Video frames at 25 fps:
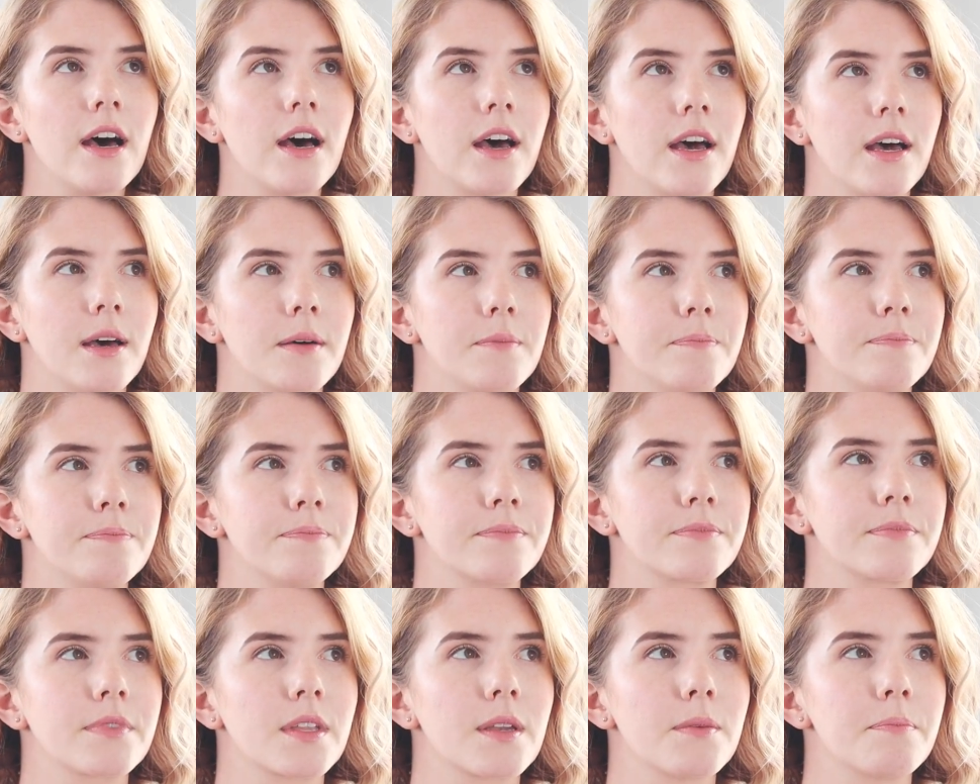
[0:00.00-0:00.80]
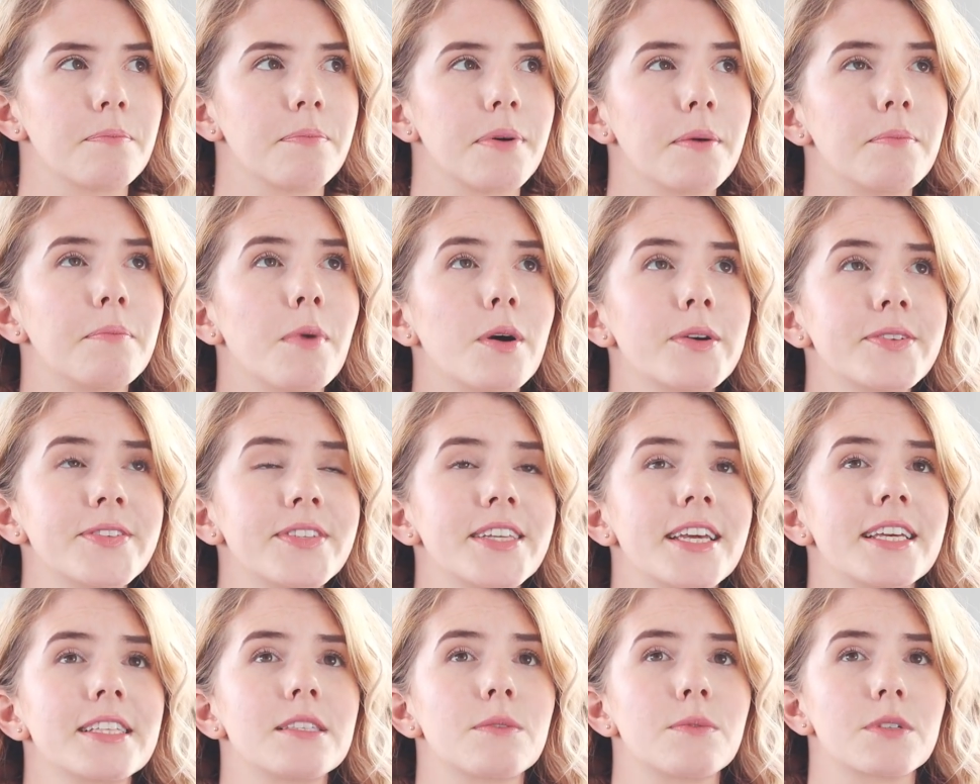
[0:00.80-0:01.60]
Um, but
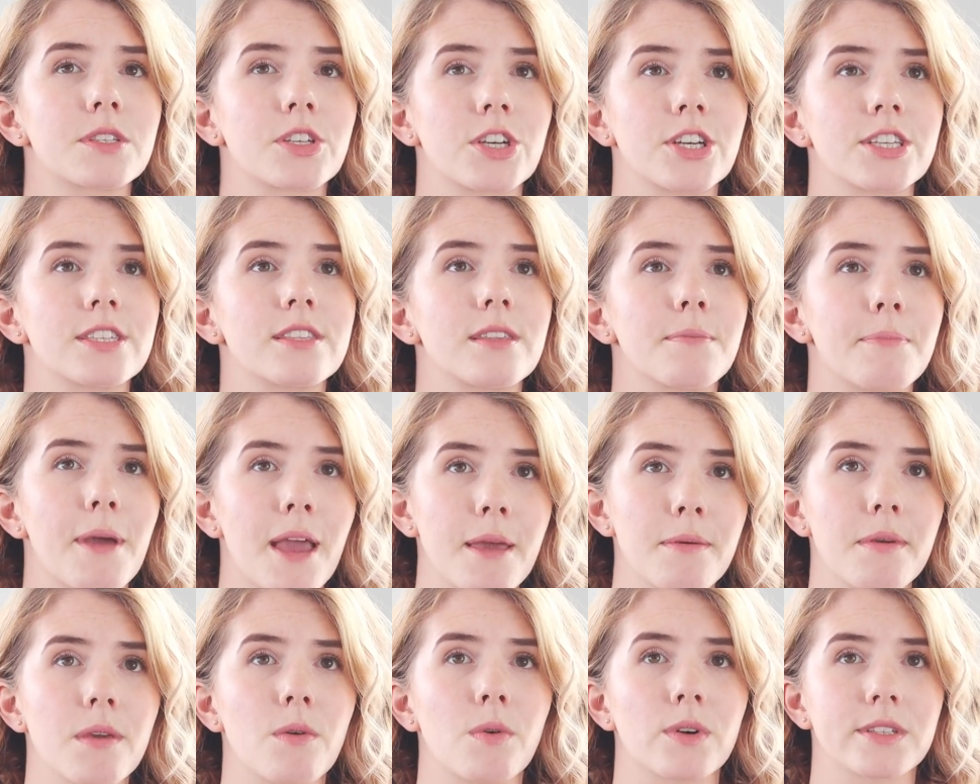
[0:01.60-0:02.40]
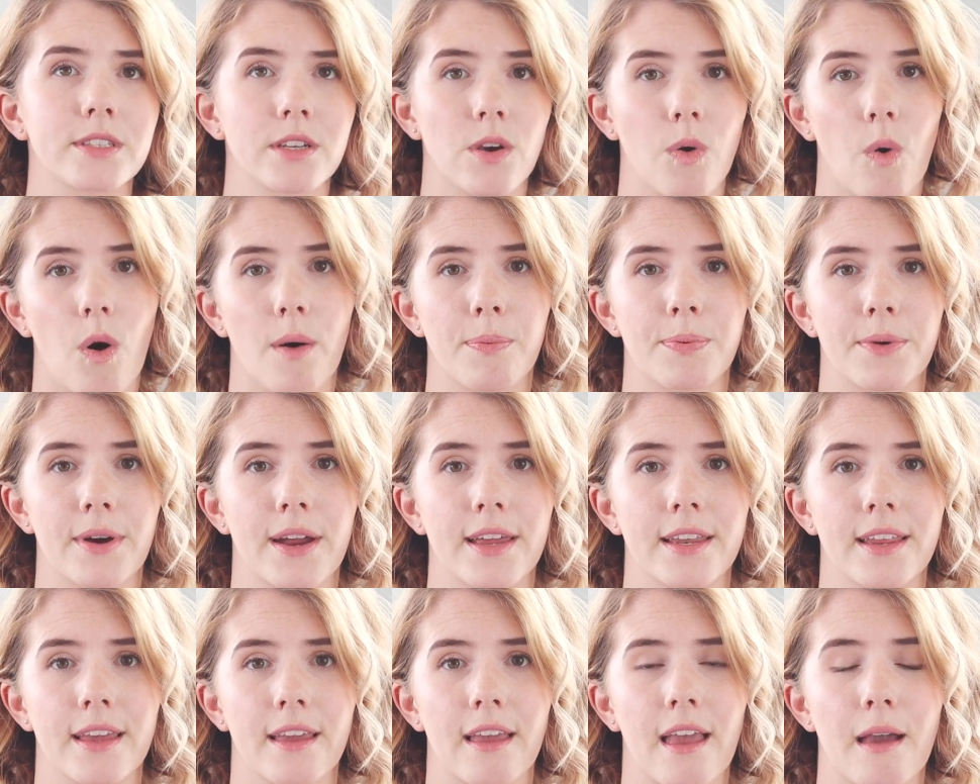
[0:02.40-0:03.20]
most days it was because the baby wasn't
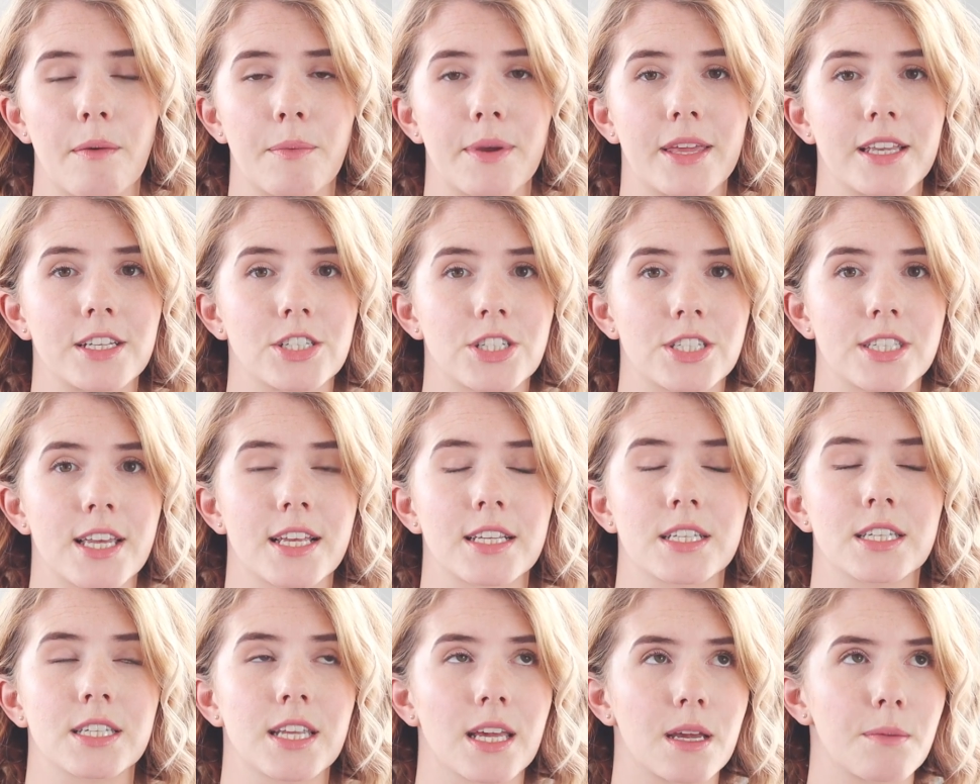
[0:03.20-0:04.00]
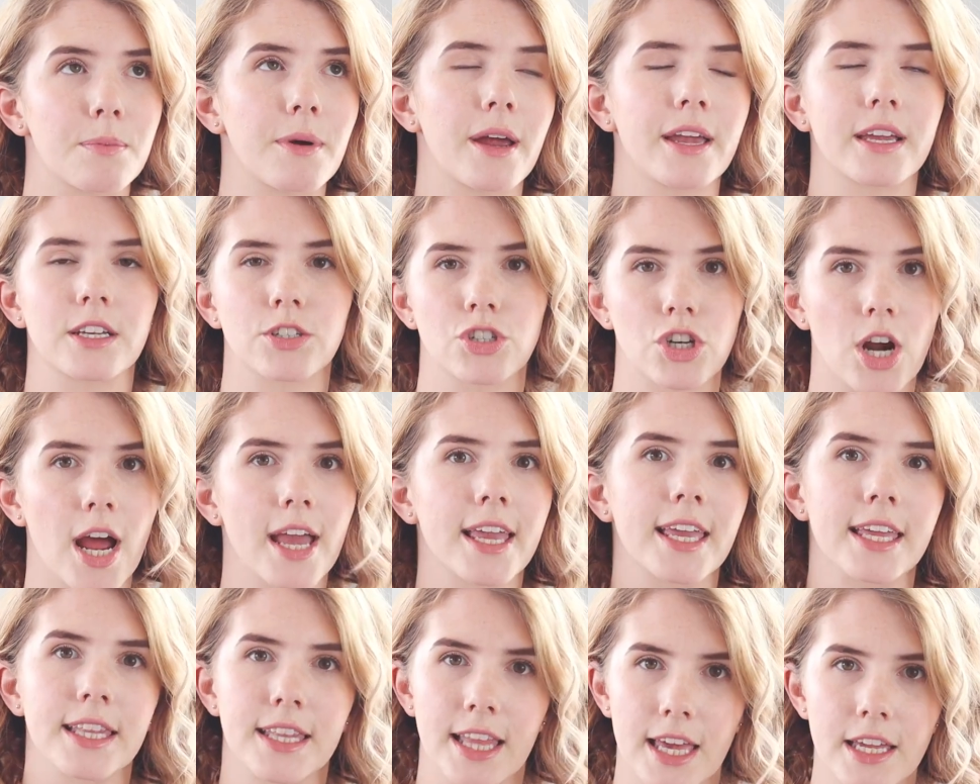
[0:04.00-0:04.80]
cooperating and we just had to take a break and
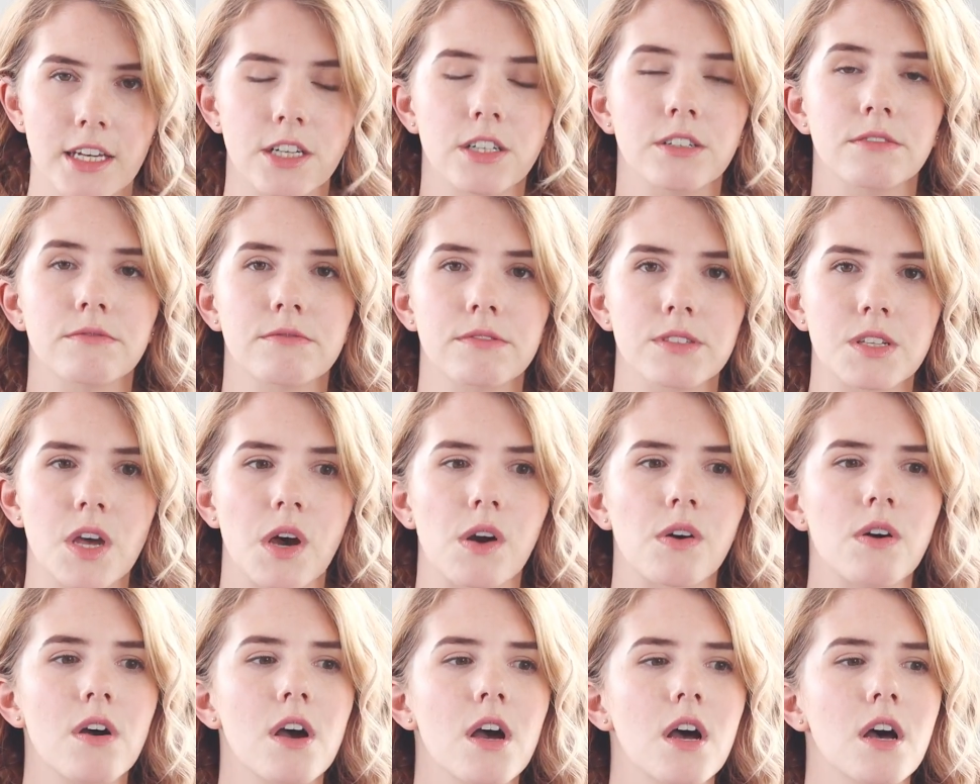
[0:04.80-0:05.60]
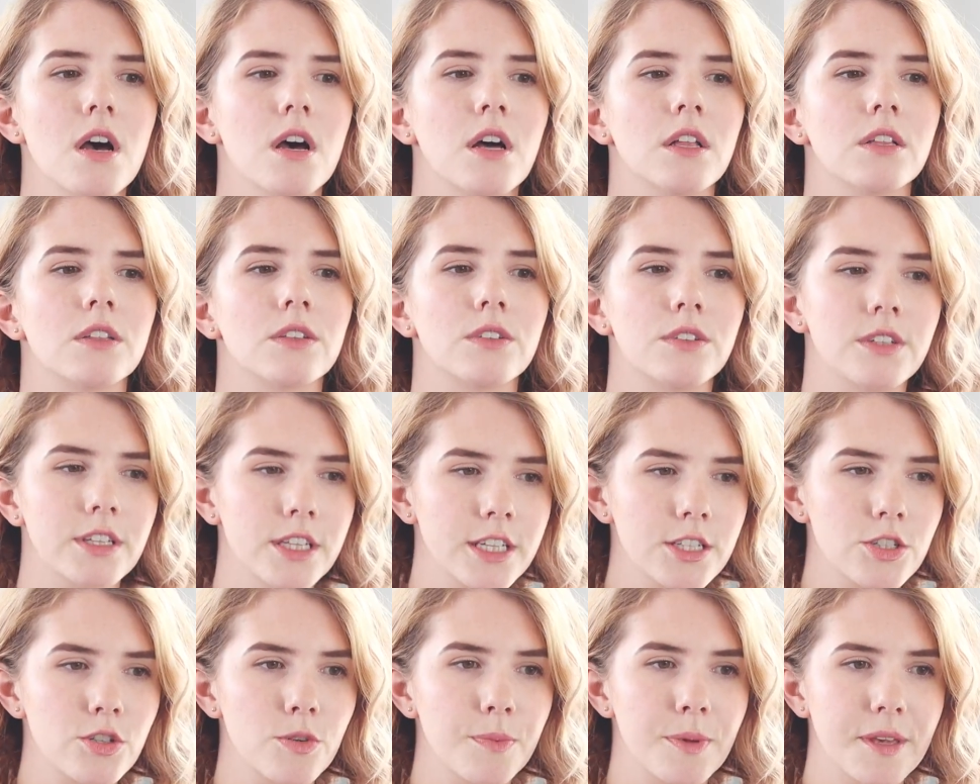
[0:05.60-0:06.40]
try again later. So
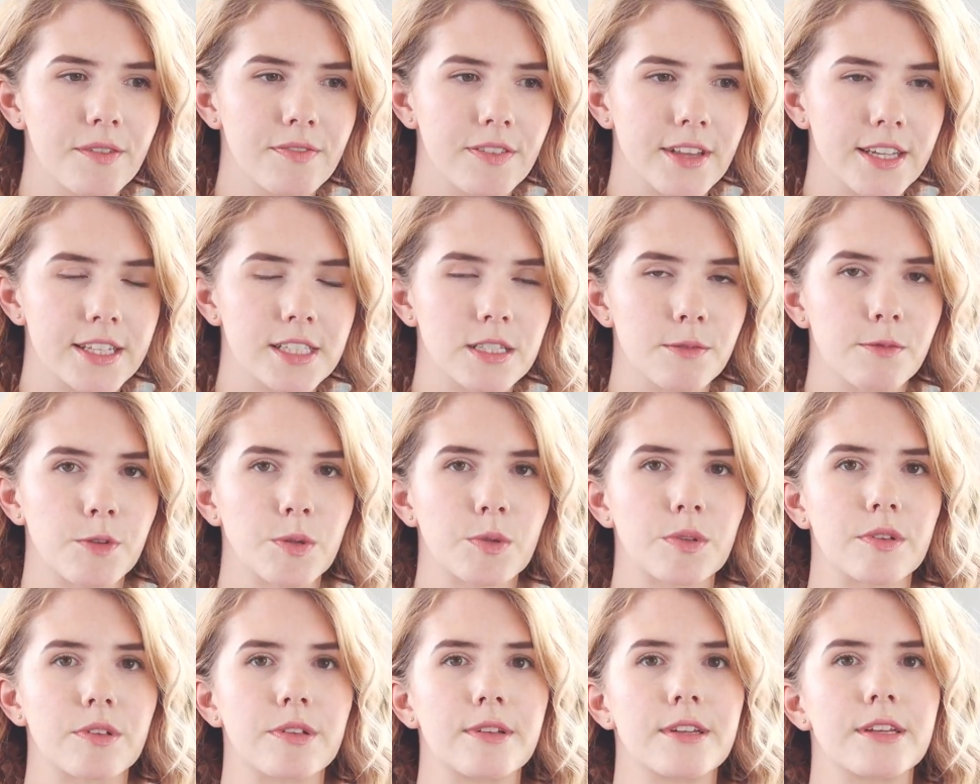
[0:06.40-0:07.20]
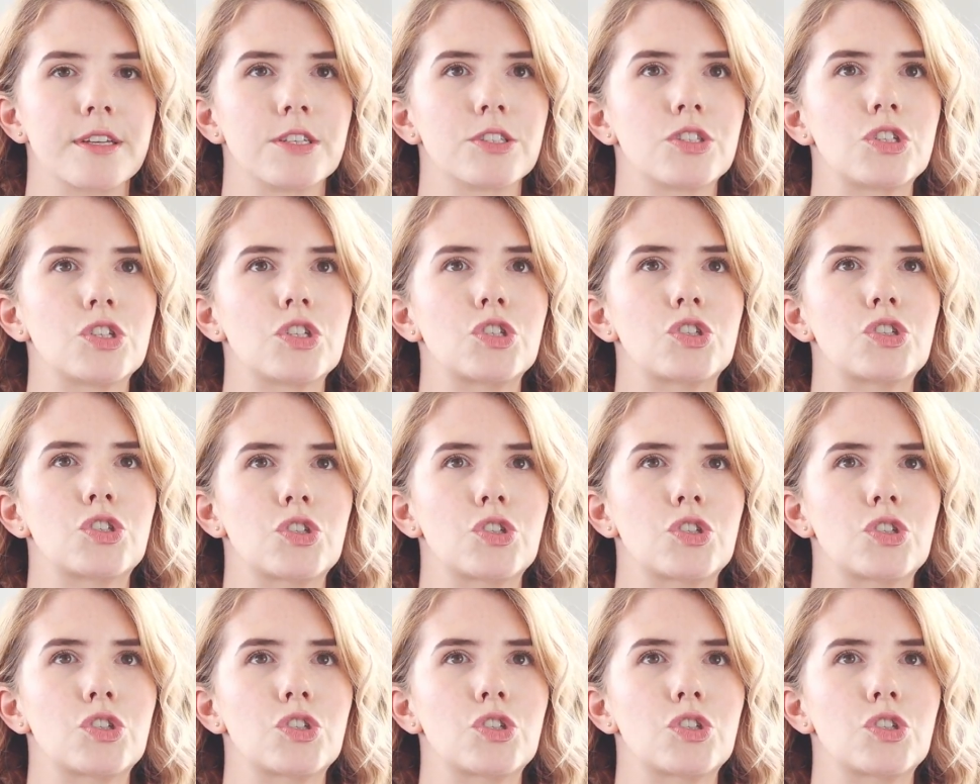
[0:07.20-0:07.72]
learning to be flexible is